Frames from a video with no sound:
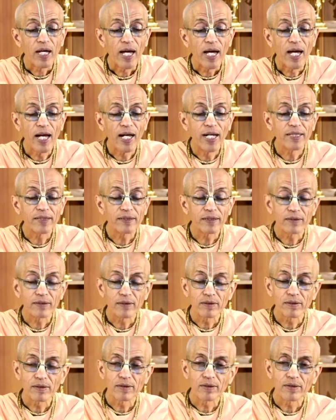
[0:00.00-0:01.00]

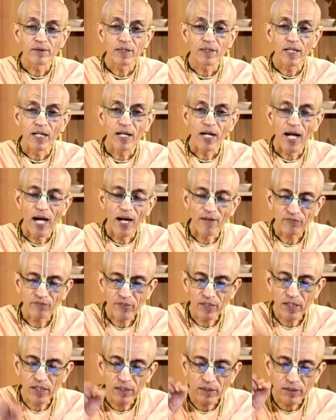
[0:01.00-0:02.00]
And
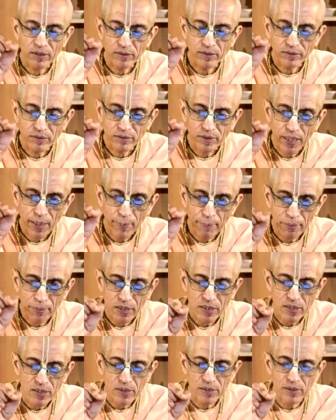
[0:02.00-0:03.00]
after a
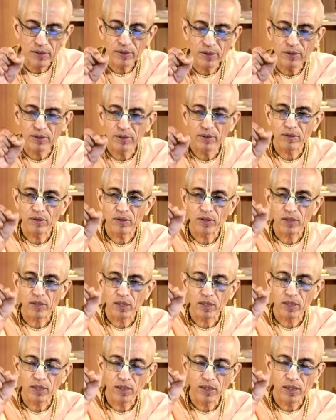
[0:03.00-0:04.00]
person
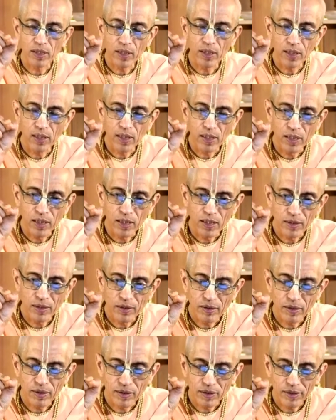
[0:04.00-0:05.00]
uh,
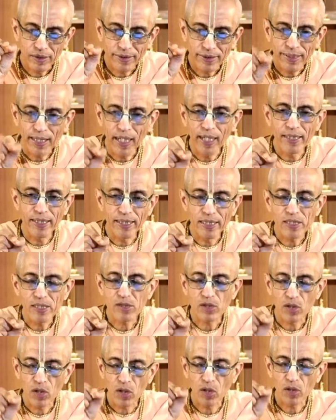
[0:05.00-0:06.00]

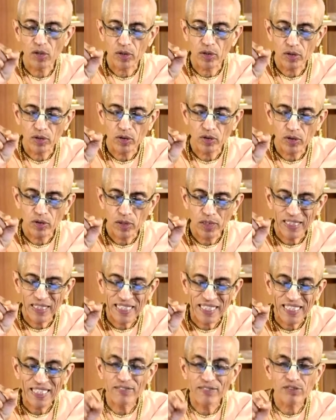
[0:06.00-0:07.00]
dies or
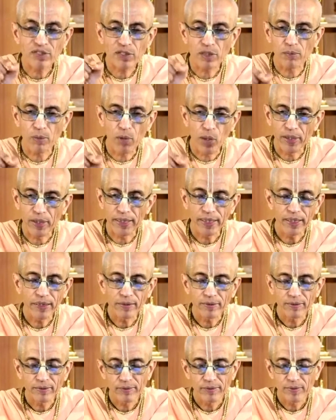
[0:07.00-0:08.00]
leaves the
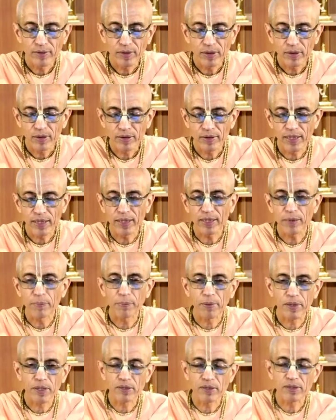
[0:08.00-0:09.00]
body, then the
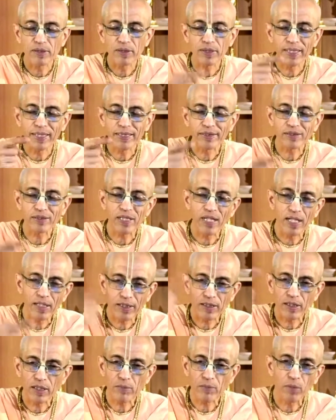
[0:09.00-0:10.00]
person gets
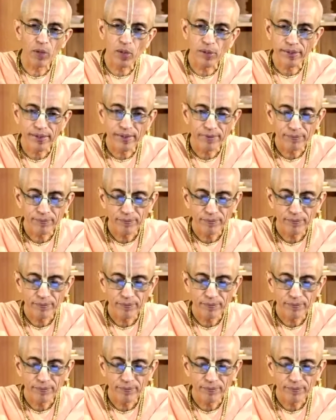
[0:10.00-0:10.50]
another body.